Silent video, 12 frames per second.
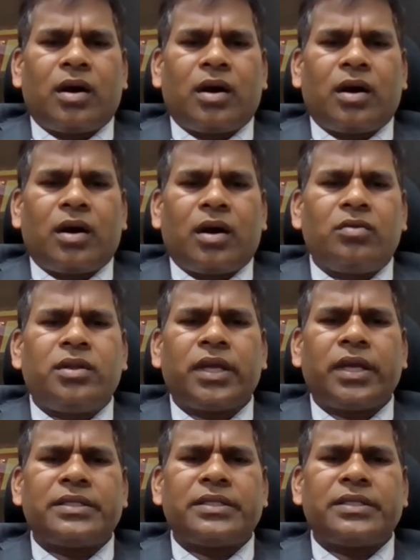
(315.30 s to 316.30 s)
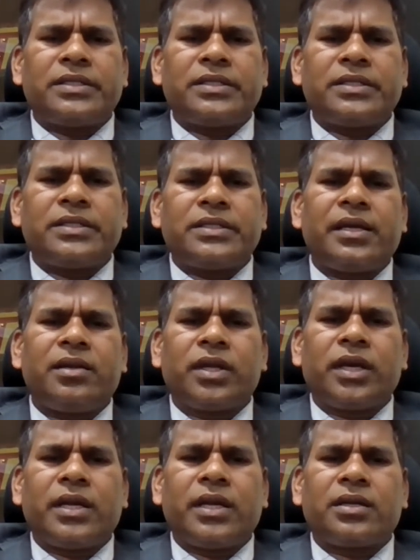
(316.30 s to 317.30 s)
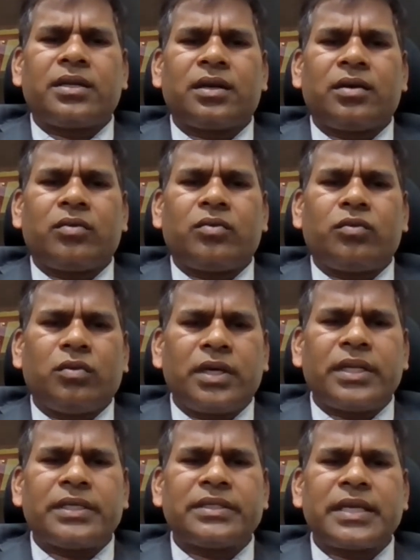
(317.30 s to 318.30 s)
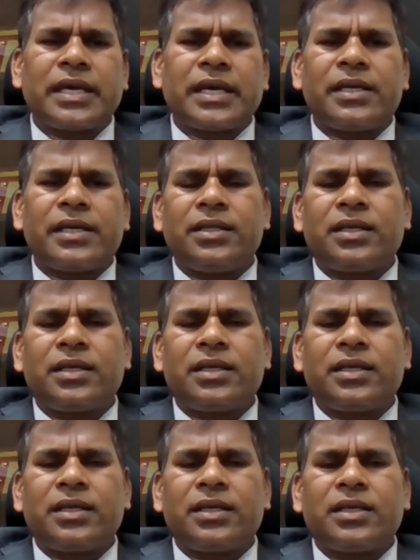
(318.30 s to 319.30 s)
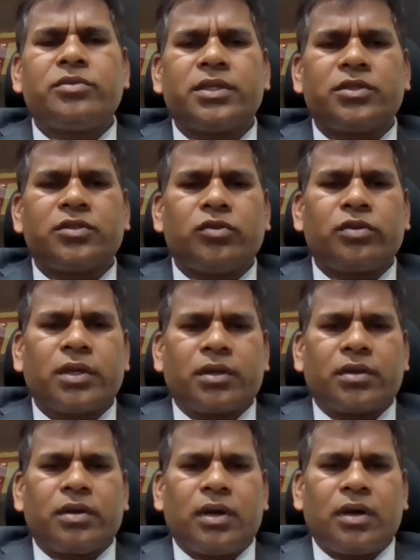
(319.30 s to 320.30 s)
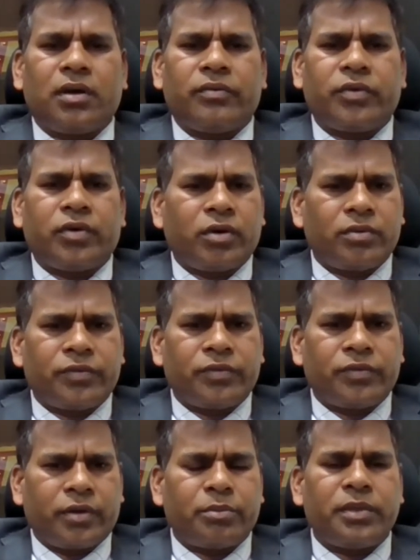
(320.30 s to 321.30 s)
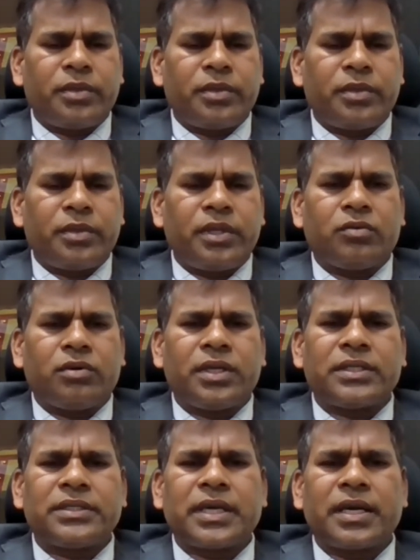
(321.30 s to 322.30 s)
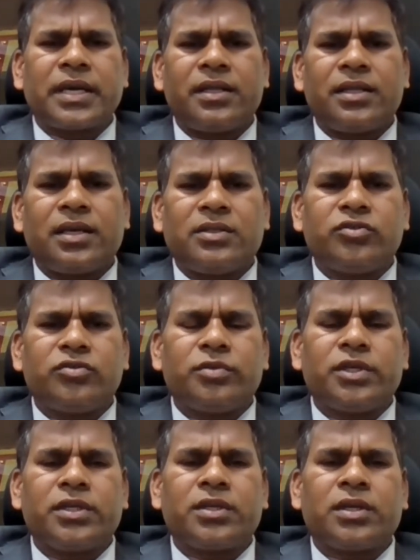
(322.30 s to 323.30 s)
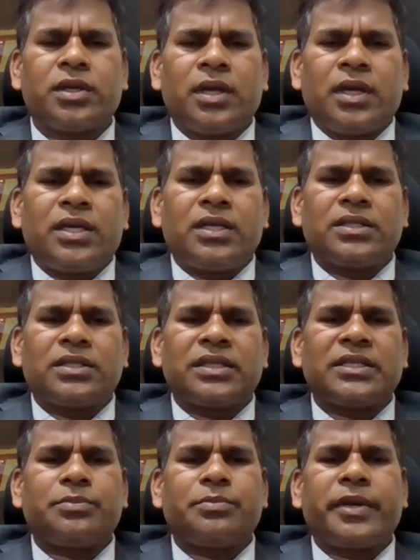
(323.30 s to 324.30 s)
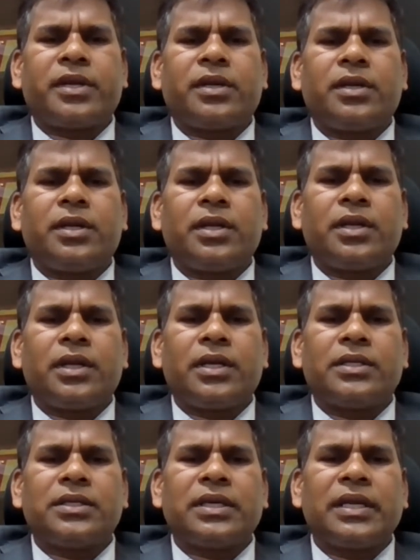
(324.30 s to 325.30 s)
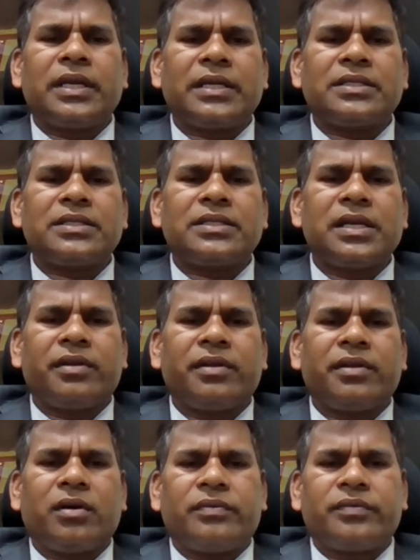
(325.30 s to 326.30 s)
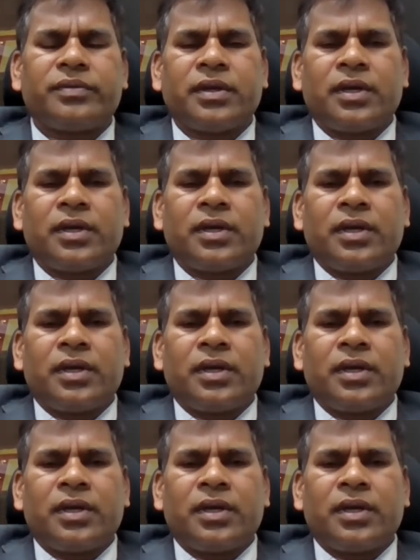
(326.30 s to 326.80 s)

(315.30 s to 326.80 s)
Now, how did they exactly know that what exactly the consumer is looking for from me? What exactly the consumer is expecting as a next level of